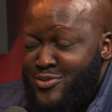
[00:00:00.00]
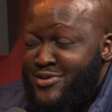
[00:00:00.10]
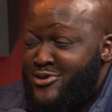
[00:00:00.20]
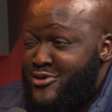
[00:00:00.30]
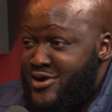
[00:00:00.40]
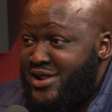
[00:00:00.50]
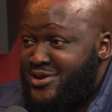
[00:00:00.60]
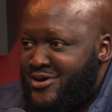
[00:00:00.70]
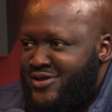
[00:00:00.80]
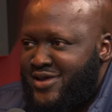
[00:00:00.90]
You'd be really
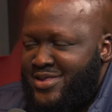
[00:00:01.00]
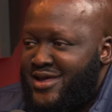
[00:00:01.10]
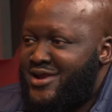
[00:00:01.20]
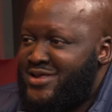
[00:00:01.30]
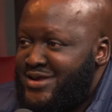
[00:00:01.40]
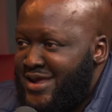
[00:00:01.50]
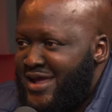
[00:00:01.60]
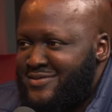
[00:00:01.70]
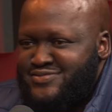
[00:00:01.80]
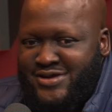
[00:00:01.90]
dirty at the end of the
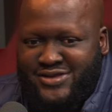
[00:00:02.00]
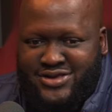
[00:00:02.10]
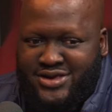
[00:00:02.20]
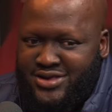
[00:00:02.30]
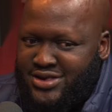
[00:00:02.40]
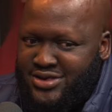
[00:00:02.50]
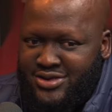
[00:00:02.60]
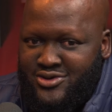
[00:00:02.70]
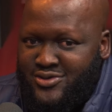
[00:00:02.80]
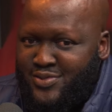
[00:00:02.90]
day, but sheesh,
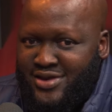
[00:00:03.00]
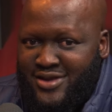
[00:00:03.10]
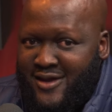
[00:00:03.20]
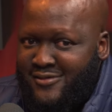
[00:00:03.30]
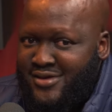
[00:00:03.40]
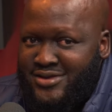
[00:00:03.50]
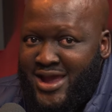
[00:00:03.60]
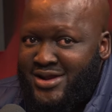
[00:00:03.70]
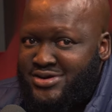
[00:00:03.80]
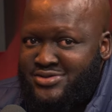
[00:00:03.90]
you'd be having
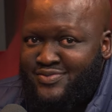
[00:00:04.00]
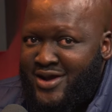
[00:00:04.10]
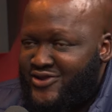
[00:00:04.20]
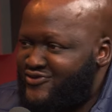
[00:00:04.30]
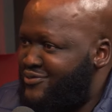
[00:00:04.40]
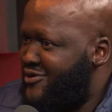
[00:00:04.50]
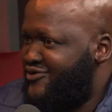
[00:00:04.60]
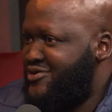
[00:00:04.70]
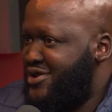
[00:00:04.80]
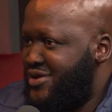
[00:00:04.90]
$900
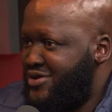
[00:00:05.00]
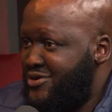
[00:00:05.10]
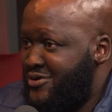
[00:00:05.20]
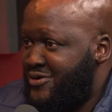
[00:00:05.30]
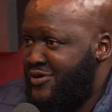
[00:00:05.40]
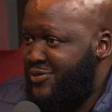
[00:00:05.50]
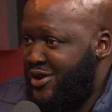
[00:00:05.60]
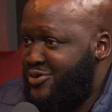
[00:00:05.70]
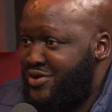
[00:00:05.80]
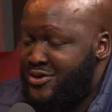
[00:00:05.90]
personally, if you
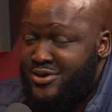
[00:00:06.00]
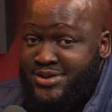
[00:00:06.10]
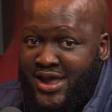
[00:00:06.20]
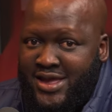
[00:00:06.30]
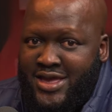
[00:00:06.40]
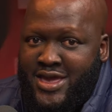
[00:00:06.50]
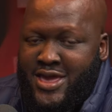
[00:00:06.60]
had a really good day.